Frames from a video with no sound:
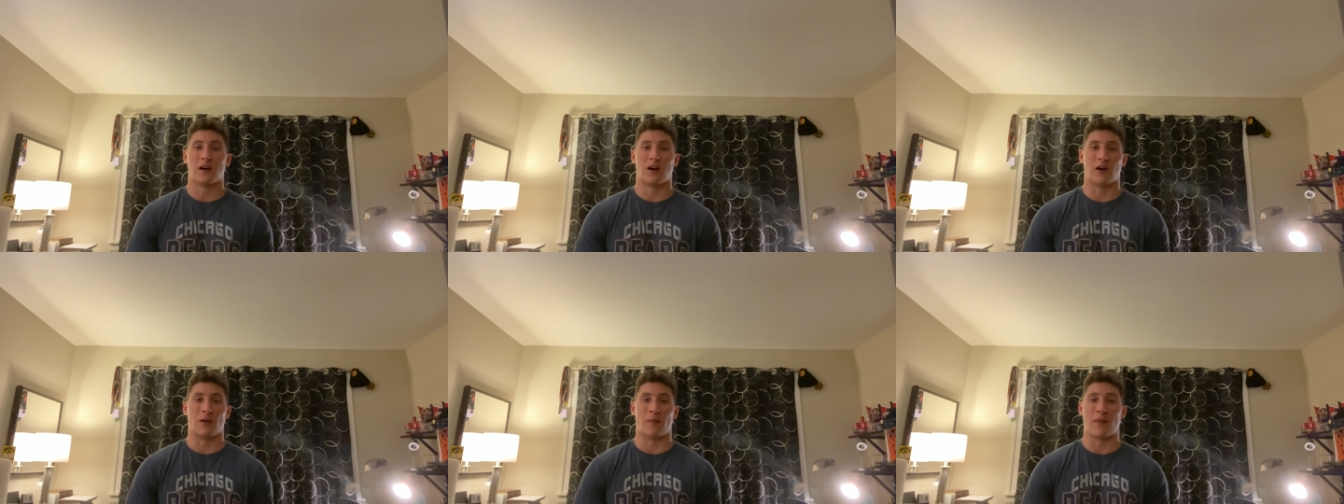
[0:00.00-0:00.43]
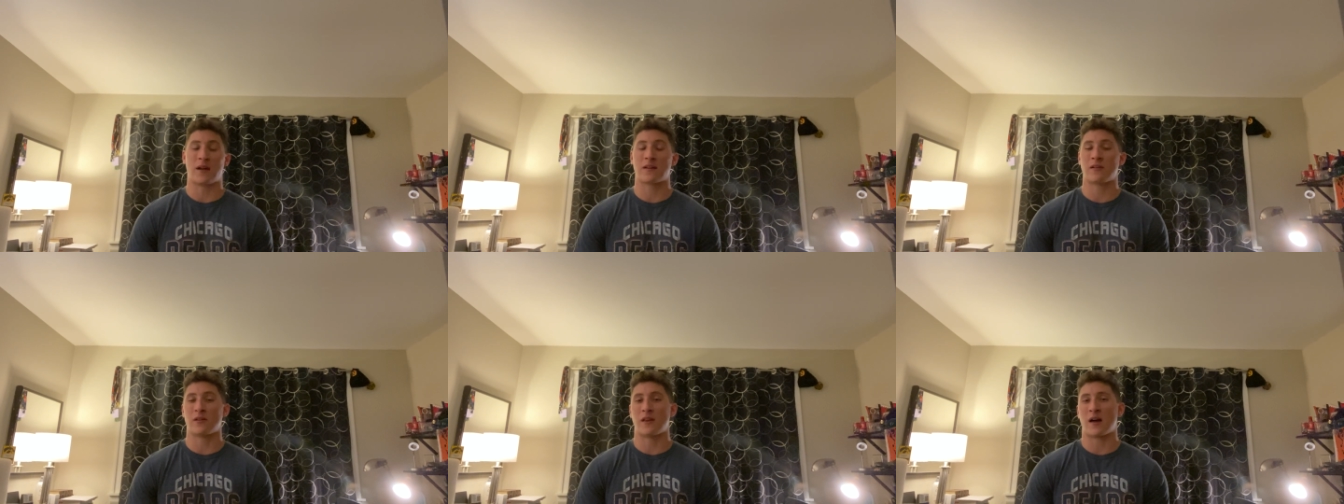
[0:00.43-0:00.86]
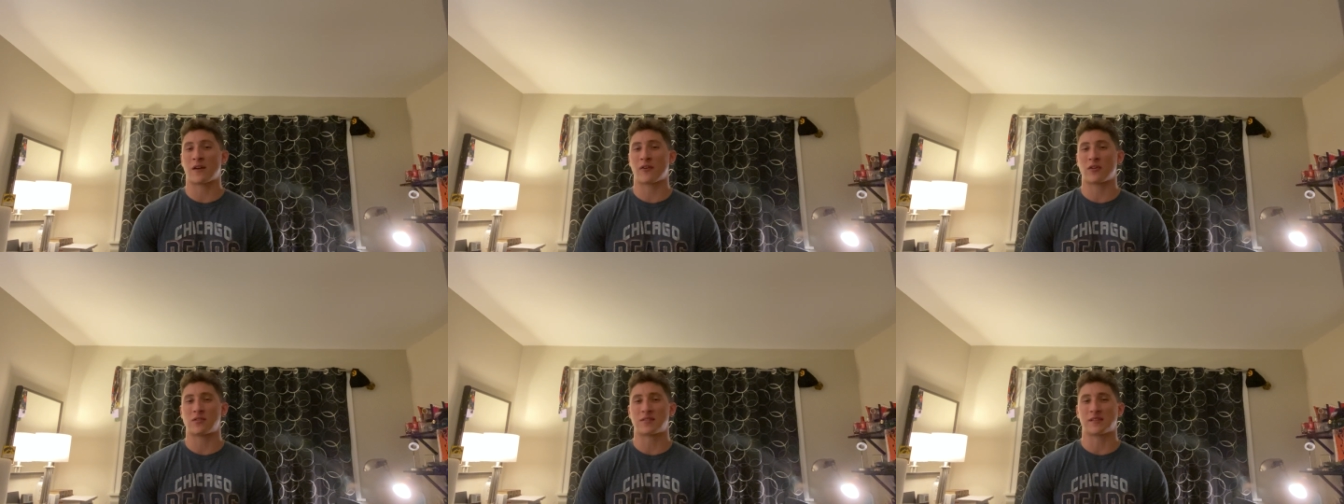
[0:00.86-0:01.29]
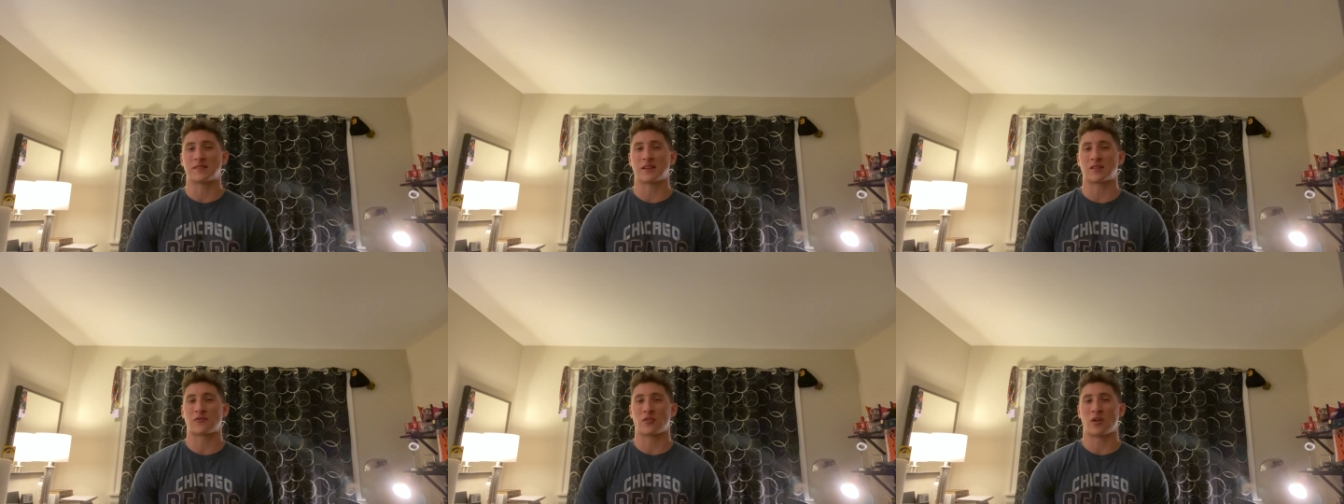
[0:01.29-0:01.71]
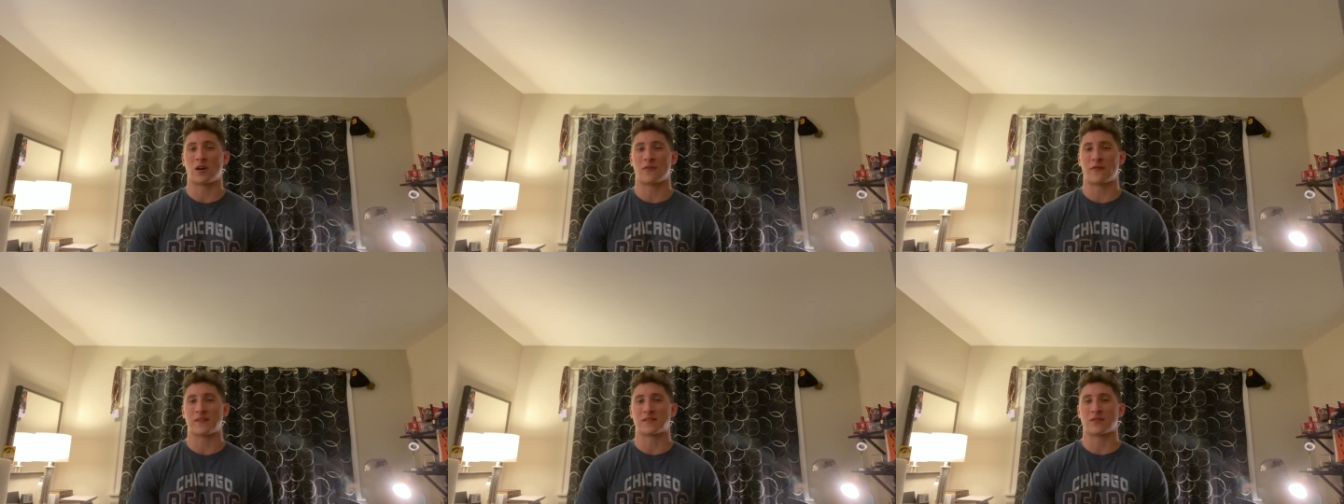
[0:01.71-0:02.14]
Not a very successful
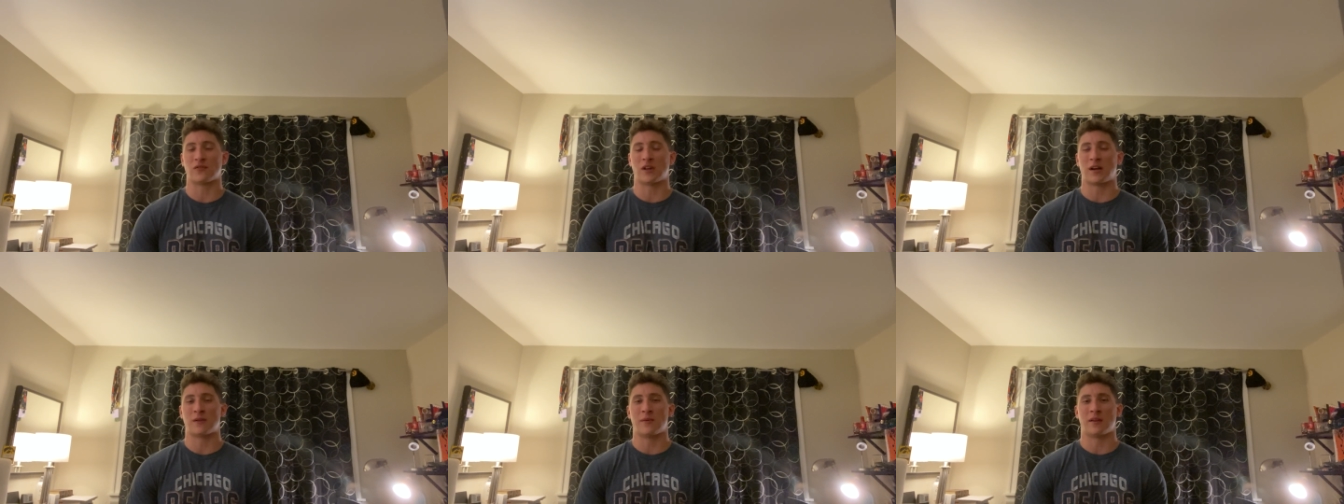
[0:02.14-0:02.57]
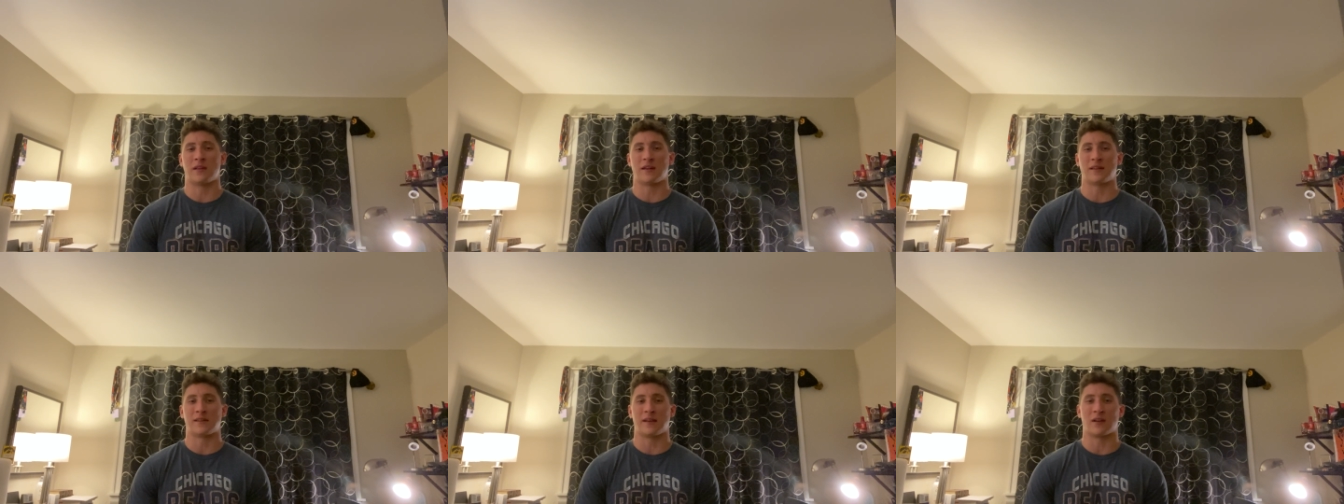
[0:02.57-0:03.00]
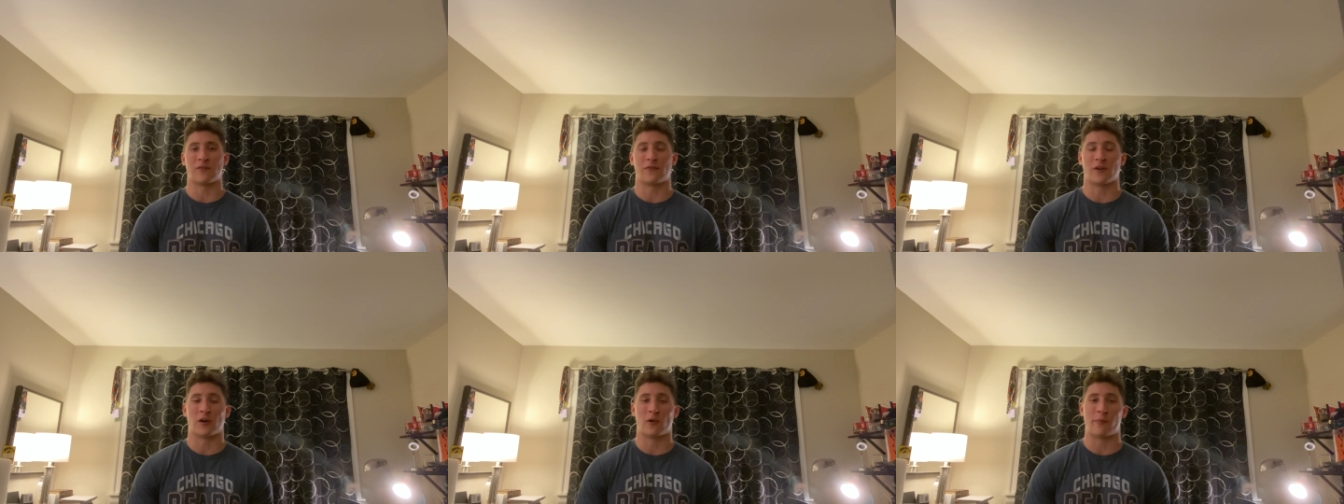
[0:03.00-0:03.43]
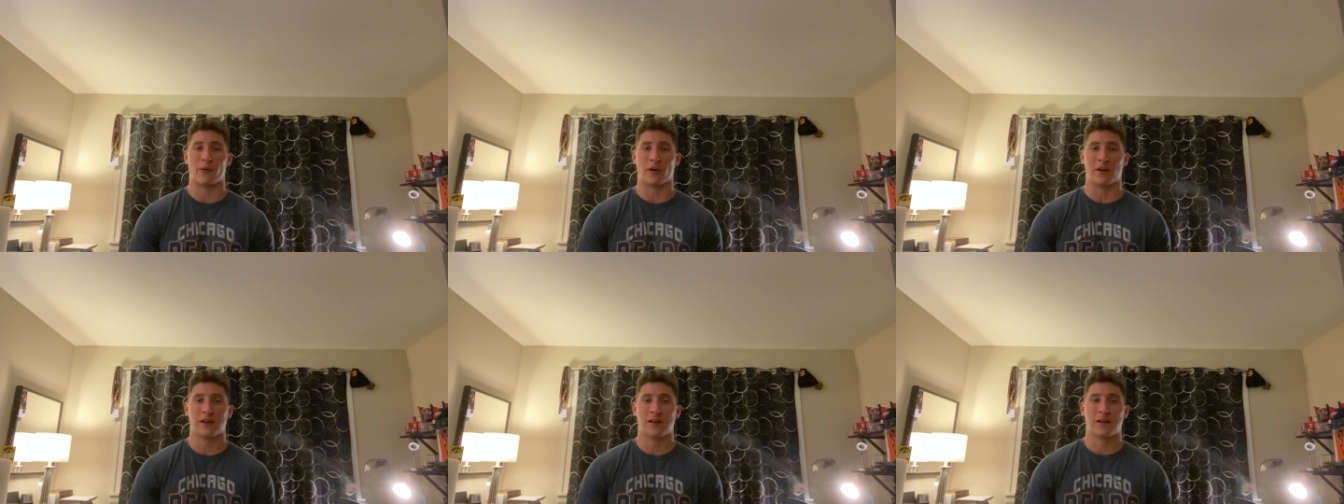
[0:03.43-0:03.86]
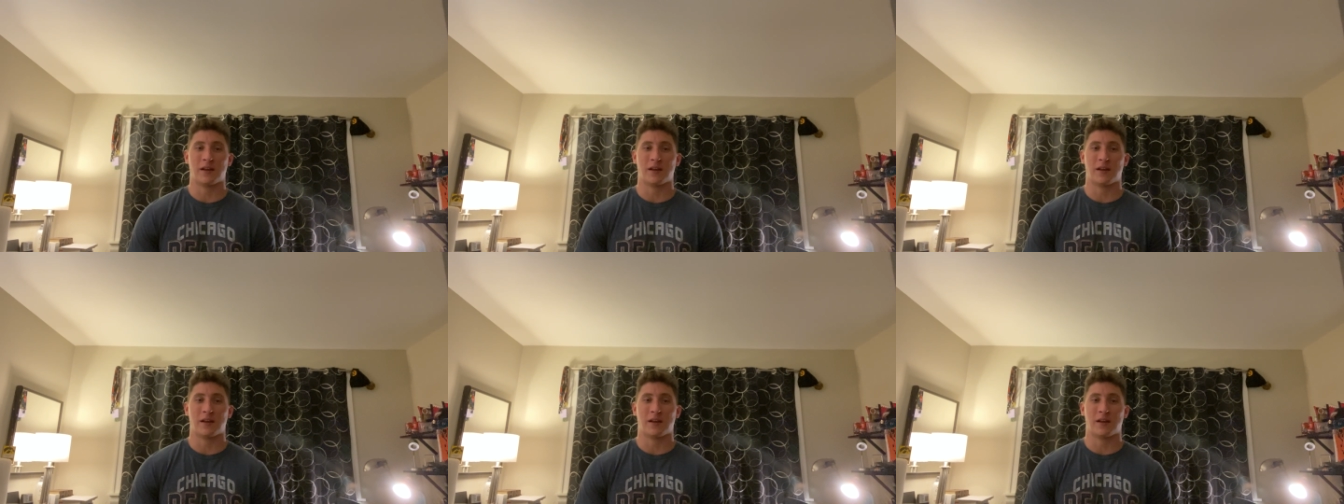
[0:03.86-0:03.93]
offensive lineman in the NFL, but